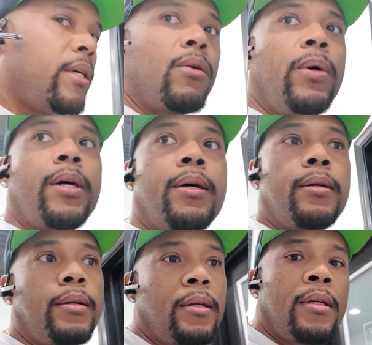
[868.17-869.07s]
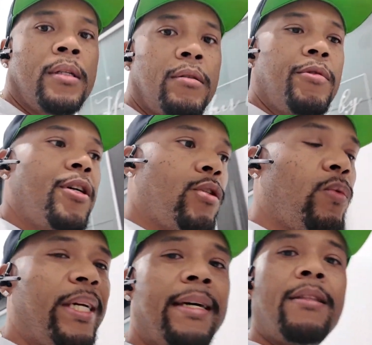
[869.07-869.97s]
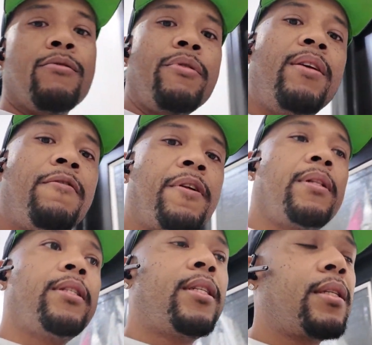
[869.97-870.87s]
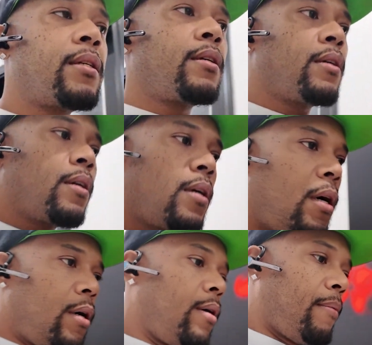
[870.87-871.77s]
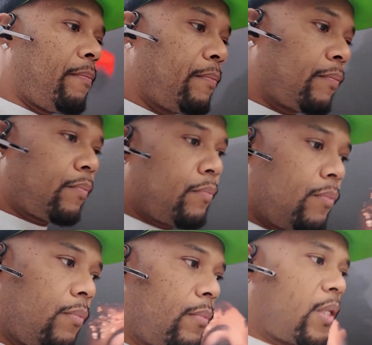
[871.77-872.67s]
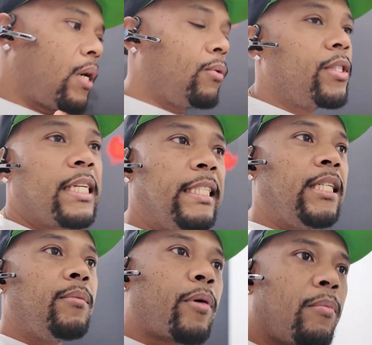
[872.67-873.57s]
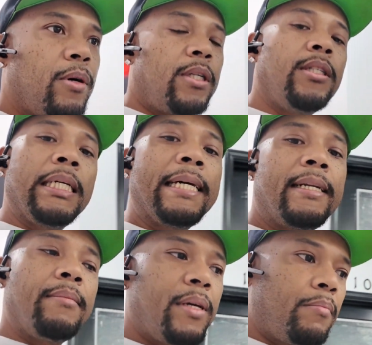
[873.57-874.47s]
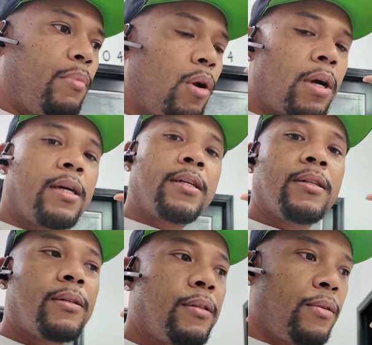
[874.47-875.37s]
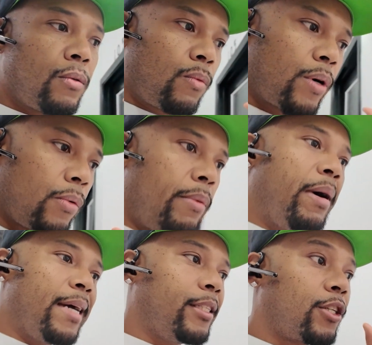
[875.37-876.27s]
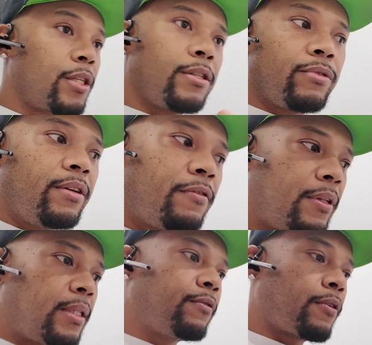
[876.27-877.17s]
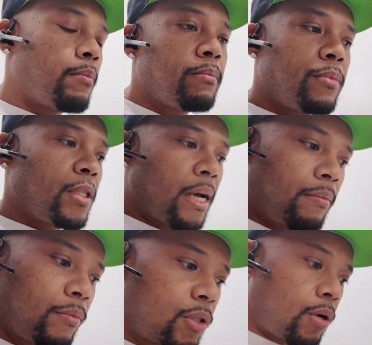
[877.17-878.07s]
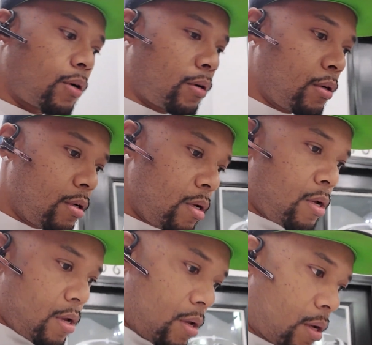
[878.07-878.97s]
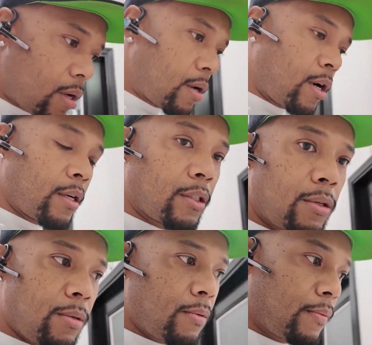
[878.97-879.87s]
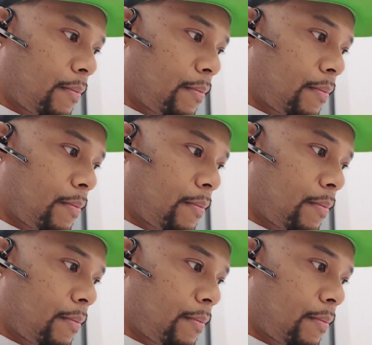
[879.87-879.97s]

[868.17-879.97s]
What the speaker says: earwick is because we get the refills, I wouldn't say cheaper, but you get them in bulk, where we buy just the refills from Sam's or Costco.